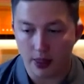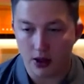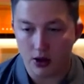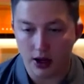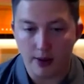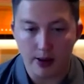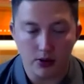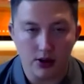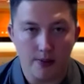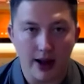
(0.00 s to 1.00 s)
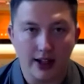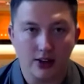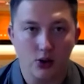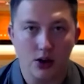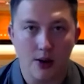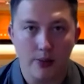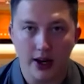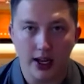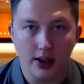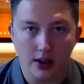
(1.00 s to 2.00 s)
you can get people to come back to your
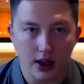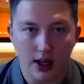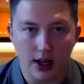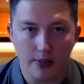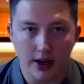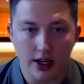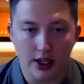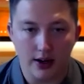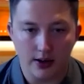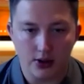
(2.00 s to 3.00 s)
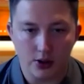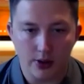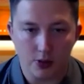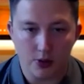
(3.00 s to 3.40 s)
company, and it just depends.